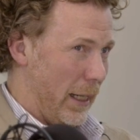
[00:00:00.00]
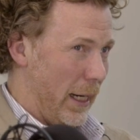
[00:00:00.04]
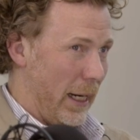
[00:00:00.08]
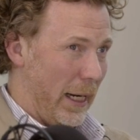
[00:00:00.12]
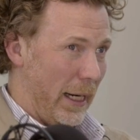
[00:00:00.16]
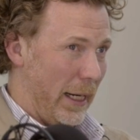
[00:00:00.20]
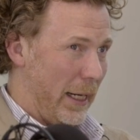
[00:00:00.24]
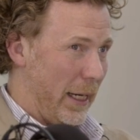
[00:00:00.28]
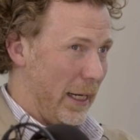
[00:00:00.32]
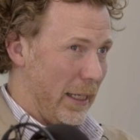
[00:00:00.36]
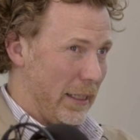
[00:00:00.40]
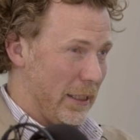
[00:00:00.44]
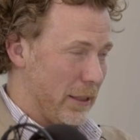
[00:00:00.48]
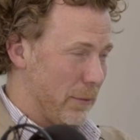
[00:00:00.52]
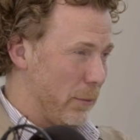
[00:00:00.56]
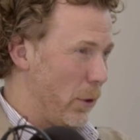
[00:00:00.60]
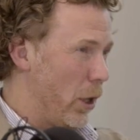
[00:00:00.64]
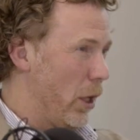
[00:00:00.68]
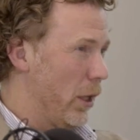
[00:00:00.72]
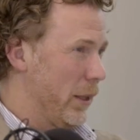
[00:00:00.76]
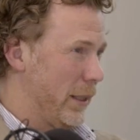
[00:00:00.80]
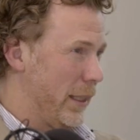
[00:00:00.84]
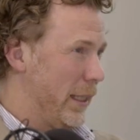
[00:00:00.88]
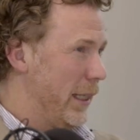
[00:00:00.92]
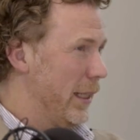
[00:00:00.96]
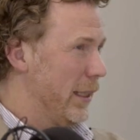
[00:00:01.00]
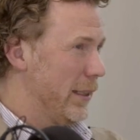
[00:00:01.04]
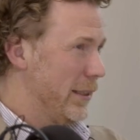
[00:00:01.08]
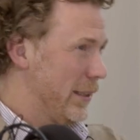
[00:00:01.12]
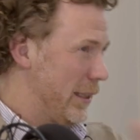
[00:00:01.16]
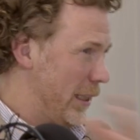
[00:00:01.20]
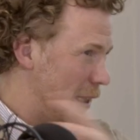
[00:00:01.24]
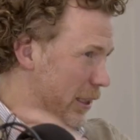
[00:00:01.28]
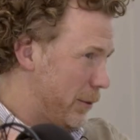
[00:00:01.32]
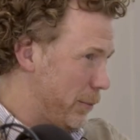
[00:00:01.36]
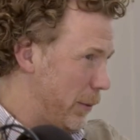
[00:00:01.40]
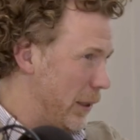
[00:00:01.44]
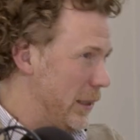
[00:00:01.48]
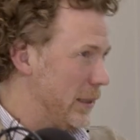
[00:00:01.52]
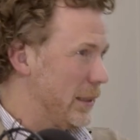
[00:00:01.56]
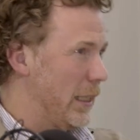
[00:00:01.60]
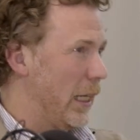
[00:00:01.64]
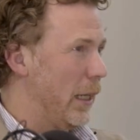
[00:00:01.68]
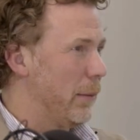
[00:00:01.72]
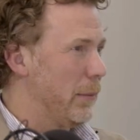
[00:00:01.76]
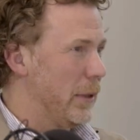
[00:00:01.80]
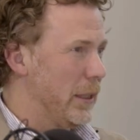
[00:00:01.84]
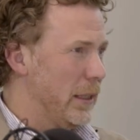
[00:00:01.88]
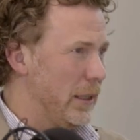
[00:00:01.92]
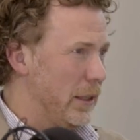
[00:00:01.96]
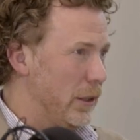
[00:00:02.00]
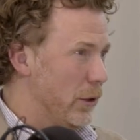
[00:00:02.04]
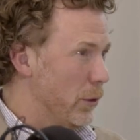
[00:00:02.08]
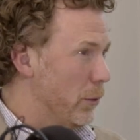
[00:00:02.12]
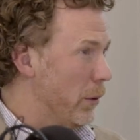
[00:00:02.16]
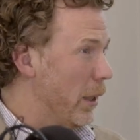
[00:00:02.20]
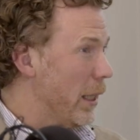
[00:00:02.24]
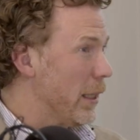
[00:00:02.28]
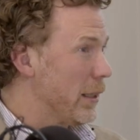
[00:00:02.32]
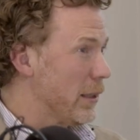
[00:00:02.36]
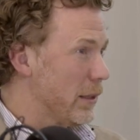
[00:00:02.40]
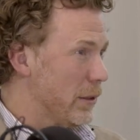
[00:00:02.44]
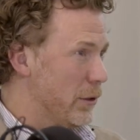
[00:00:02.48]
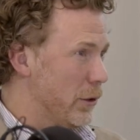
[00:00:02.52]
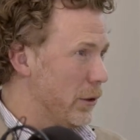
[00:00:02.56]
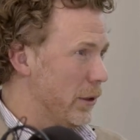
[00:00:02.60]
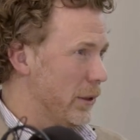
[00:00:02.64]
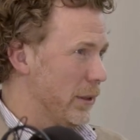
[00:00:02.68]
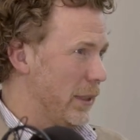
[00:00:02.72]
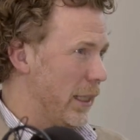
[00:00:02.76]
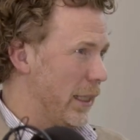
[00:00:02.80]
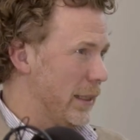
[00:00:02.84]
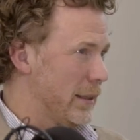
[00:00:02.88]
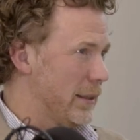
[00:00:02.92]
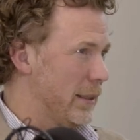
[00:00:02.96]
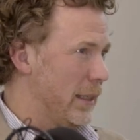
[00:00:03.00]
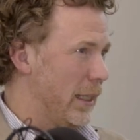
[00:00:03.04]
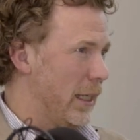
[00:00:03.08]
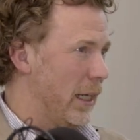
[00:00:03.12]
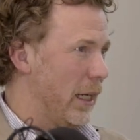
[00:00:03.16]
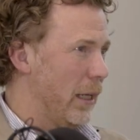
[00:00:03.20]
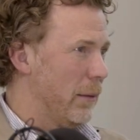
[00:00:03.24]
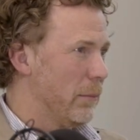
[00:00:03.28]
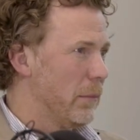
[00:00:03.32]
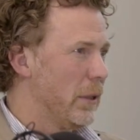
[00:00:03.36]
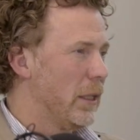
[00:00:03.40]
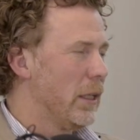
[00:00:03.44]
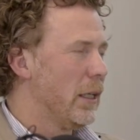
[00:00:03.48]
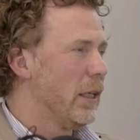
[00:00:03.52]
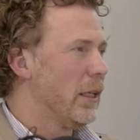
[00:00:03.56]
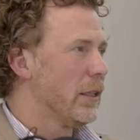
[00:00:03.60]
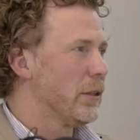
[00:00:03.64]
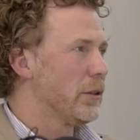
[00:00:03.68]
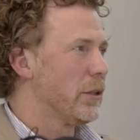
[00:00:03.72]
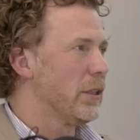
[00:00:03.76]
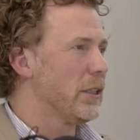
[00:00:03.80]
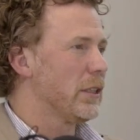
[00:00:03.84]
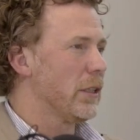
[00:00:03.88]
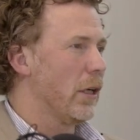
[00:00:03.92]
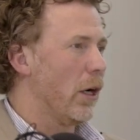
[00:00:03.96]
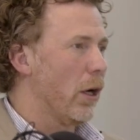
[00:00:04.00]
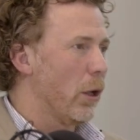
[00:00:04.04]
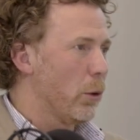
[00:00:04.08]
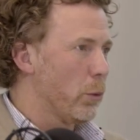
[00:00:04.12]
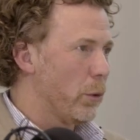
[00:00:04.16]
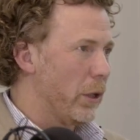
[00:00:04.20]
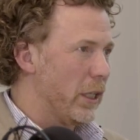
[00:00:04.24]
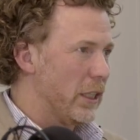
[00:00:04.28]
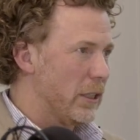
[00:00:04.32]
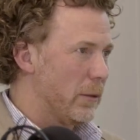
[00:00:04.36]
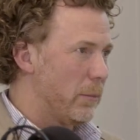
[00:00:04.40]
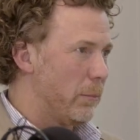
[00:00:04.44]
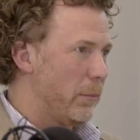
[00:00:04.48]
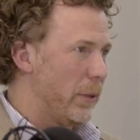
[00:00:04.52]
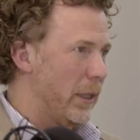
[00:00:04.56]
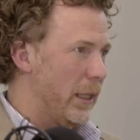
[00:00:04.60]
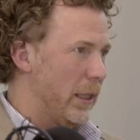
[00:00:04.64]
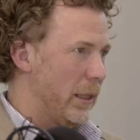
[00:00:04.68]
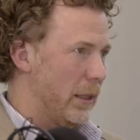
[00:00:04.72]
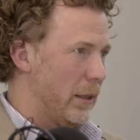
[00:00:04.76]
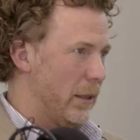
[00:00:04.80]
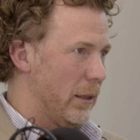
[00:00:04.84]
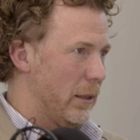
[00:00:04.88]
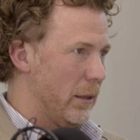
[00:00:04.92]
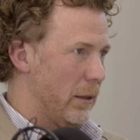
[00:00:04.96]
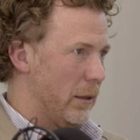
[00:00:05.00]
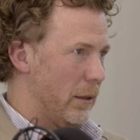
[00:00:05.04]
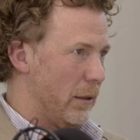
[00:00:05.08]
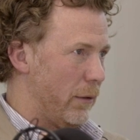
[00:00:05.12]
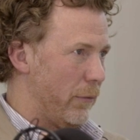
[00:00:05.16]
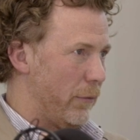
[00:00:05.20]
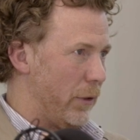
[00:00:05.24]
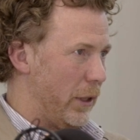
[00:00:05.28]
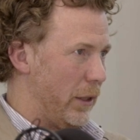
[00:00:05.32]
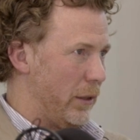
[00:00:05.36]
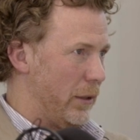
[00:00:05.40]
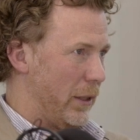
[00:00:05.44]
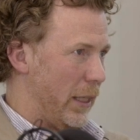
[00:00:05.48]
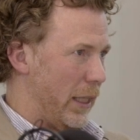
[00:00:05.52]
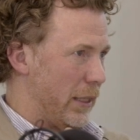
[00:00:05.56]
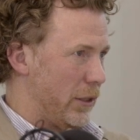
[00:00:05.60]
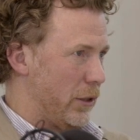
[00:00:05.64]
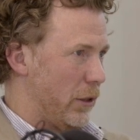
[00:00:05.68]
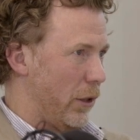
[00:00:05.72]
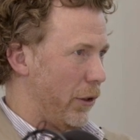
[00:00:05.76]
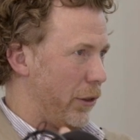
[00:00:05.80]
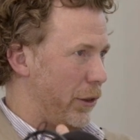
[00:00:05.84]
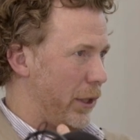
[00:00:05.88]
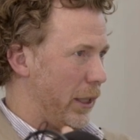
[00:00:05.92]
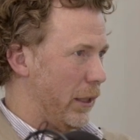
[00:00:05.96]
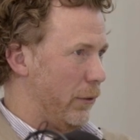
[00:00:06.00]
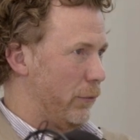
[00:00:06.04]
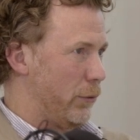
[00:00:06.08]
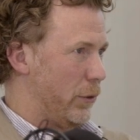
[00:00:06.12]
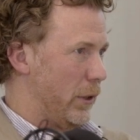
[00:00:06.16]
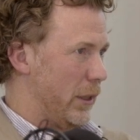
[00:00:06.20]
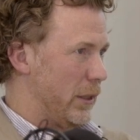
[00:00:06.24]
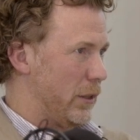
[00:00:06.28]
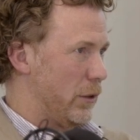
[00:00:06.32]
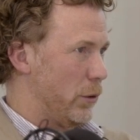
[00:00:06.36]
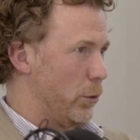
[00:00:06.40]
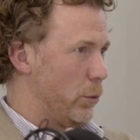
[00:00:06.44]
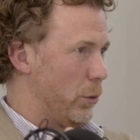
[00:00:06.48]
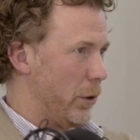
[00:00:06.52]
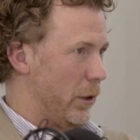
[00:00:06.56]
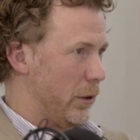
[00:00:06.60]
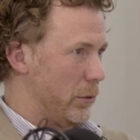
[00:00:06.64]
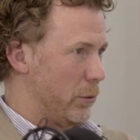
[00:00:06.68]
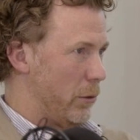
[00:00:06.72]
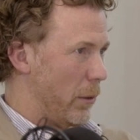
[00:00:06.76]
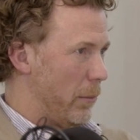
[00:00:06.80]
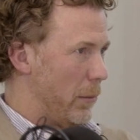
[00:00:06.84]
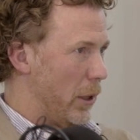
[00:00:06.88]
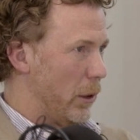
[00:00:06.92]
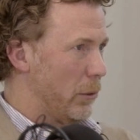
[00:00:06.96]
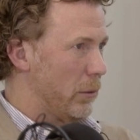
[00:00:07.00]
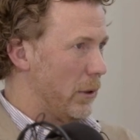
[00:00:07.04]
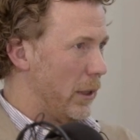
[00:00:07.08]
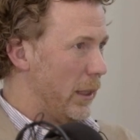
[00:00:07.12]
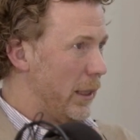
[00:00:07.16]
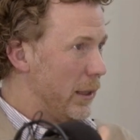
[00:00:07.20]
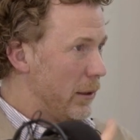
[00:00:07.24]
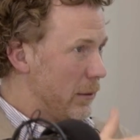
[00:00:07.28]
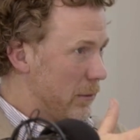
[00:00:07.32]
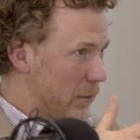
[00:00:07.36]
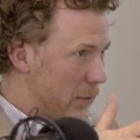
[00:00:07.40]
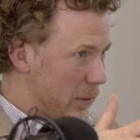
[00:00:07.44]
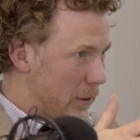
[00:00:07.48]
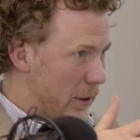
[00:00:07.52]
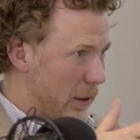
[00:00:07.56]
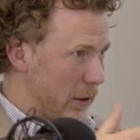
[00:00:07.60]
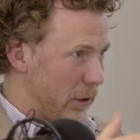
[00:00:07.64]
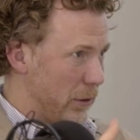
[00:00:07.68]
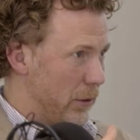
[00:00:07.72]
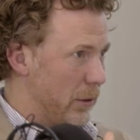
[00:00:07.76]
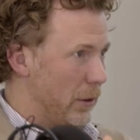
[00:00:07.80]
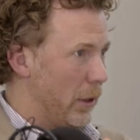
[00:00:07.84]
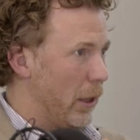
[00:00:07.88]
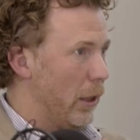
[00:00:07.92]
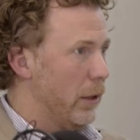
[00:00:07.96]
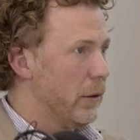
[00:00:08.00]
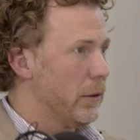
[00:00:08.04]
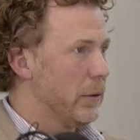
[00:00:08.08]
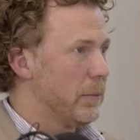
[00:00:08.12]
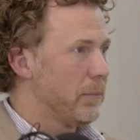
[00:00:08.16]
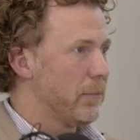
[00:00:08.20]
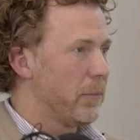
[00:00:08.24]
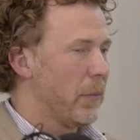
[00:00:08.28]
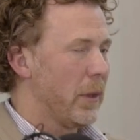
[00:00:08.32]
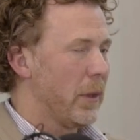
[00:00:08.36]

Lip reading: I had small kids. I spent time in the US during that time. So it's always been a very natural thing for us to work remotely, as you know.